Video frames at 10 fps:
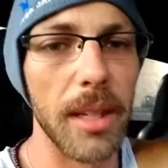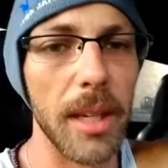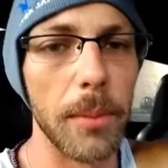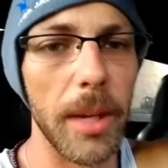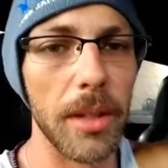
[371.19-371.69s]

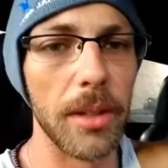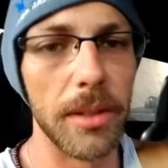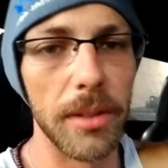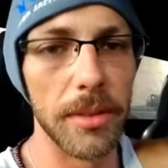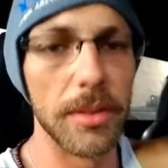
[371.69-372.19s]
Like
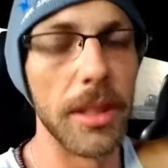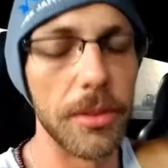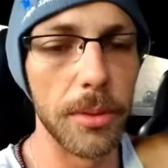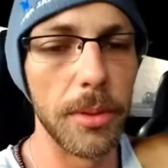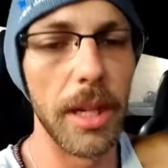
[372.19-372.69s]
regular
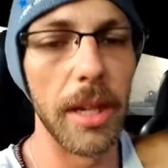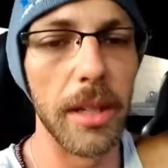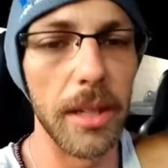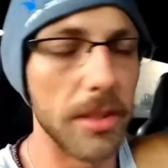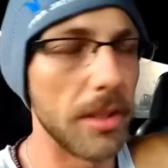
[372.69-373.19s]
central air
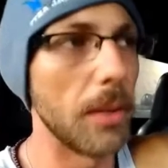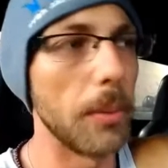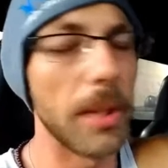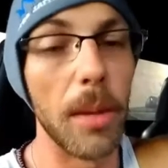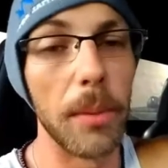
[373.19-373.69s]
conditioning.
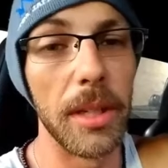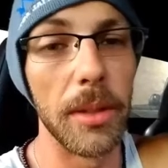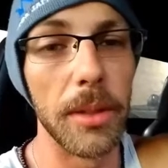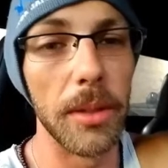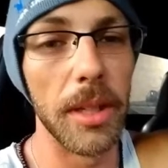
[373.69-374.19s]
We got
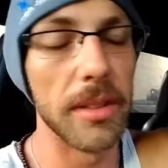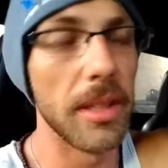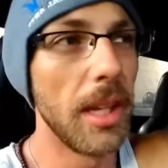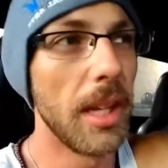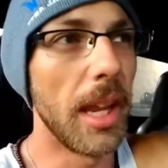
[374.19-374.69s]
window units,
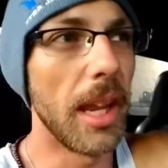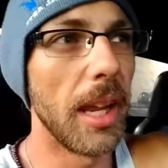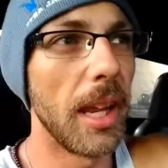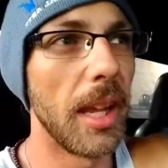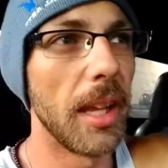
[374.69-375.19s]

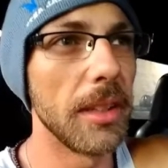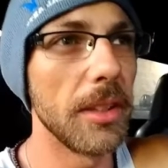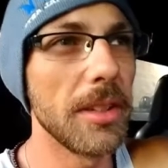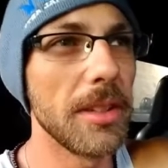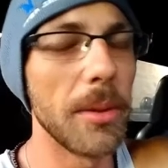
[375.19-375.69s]
and you
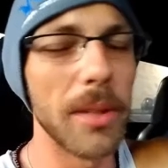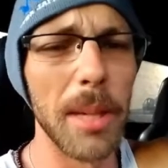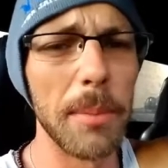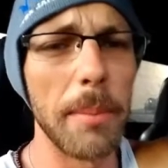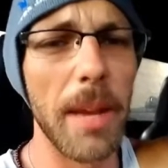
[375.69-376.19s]
just don't
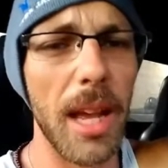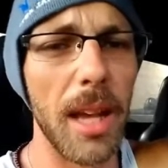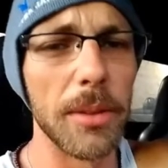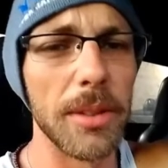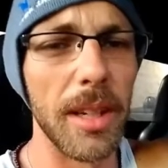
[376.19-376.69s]
come to my
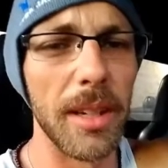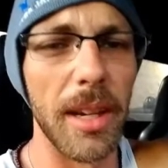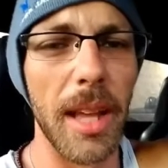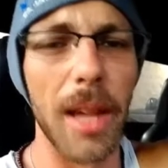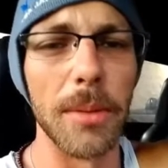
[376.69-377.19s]
house
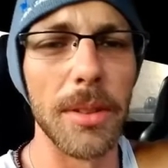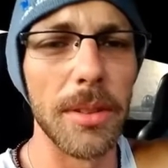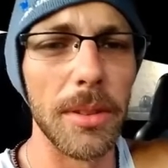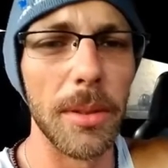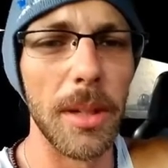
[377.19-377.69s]
unannounced.
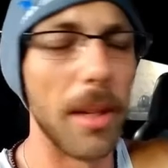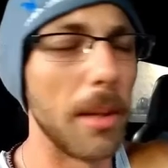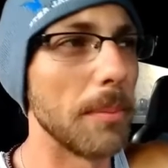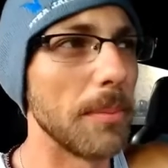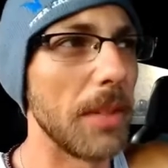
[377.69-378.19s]

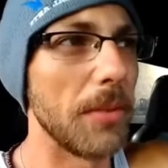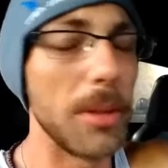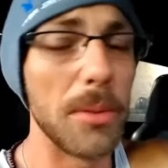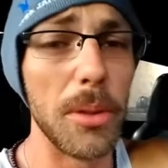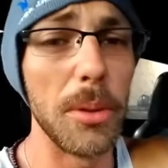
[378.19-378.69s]
If
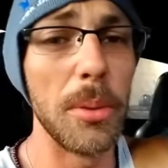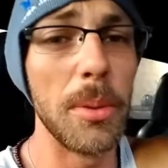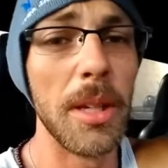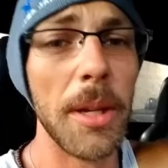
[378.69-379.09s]
you do,